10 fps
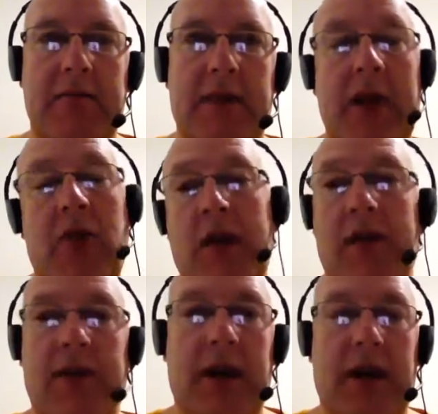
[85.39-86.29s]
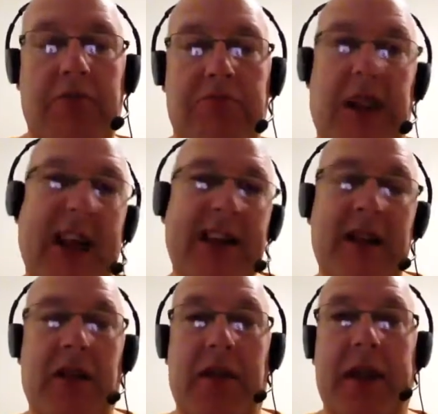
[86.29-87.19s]
And not even a Latin
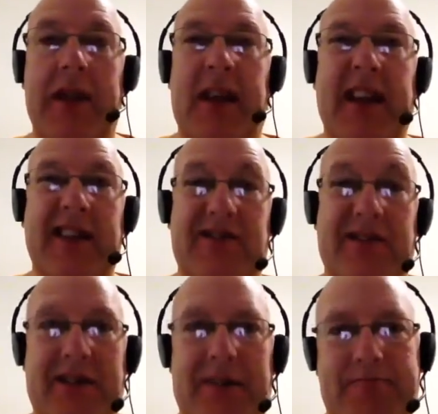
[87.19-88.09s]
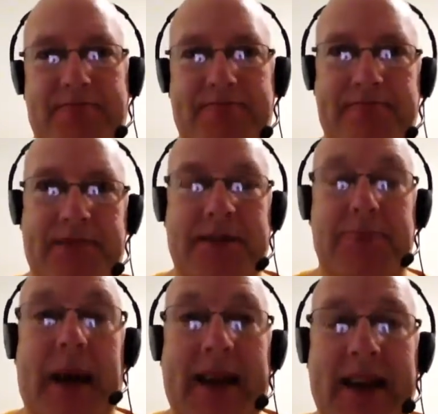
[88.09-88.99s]
thing, that is just a
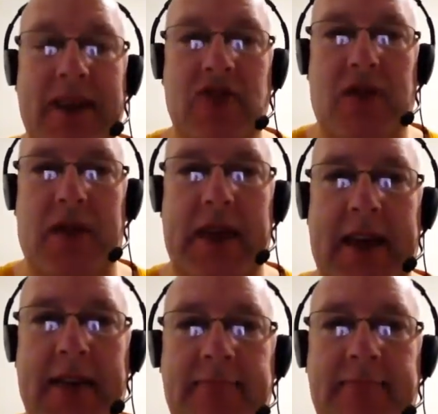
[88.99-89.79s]
Spanish thing.